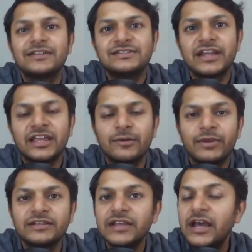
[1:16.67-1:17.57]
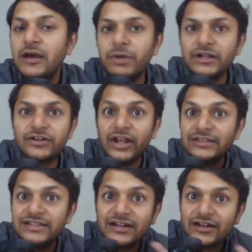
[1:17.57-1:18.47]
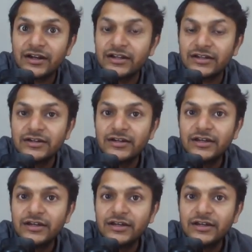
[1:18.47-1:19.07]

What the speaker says: is taking place, but transient current